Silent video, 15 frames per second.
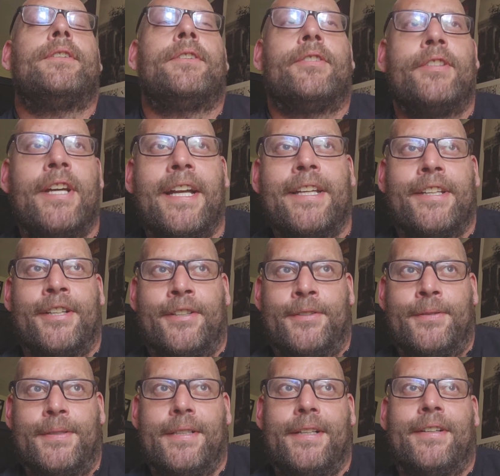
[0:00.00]
on that
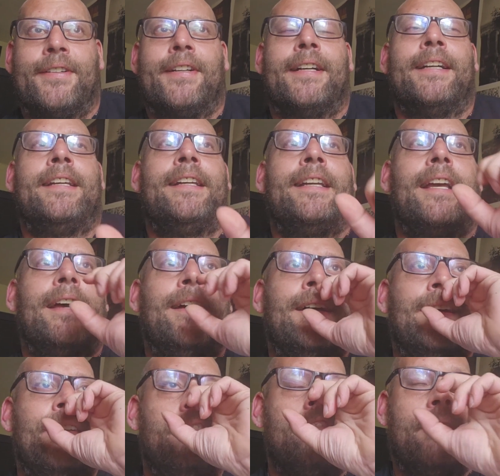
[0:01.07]
note, okay,
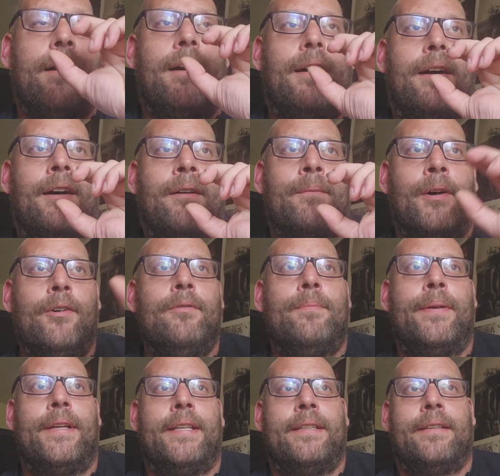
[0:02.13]
I'm
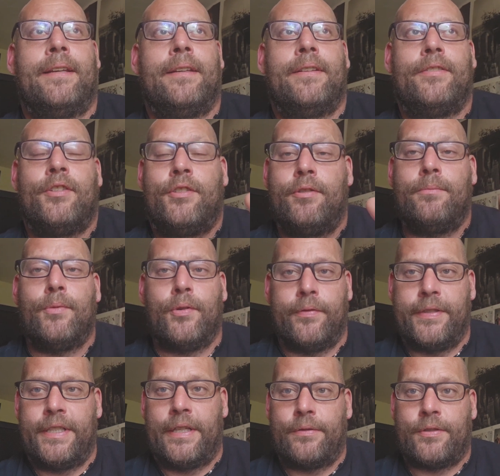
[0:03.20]
hoping to do more
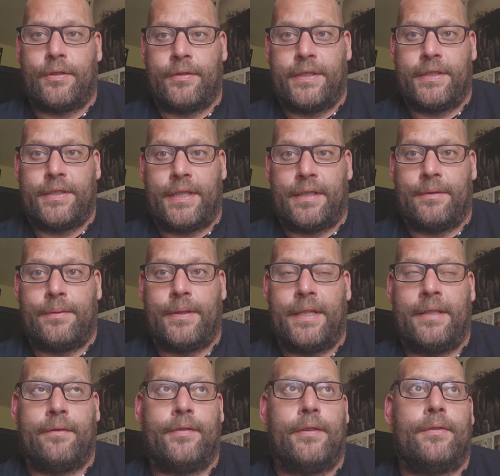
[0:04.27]
videos on this channel
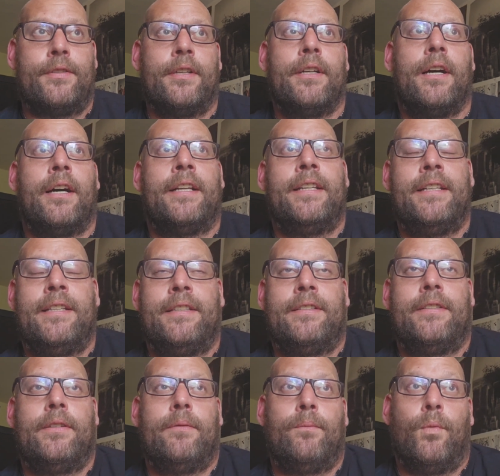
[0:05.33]
in the future.
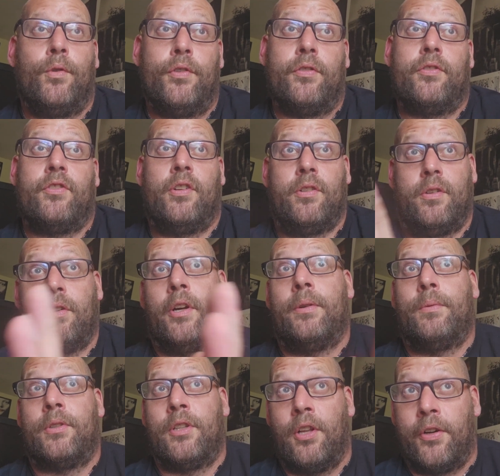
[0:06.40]
I
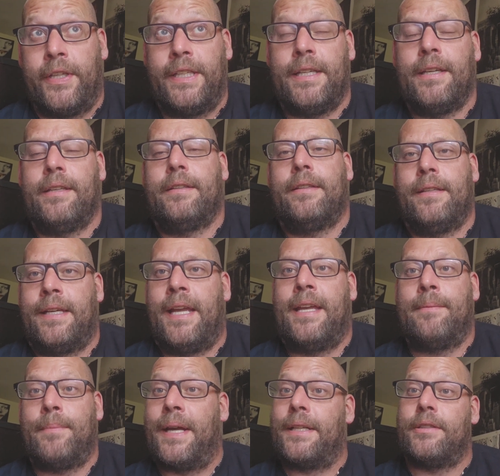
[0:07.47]
would like to get
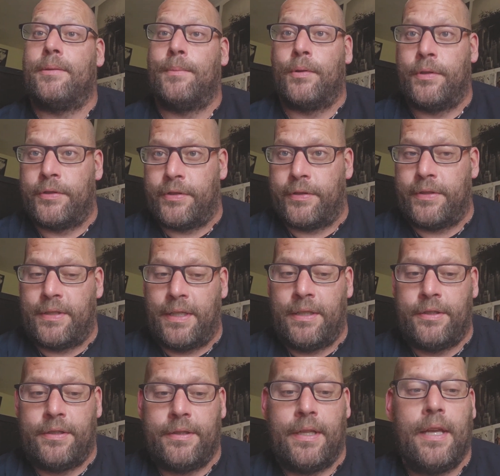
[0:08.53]
it back to
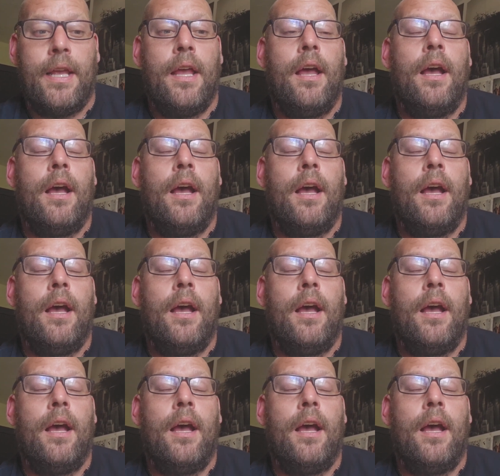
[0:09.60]
monetization.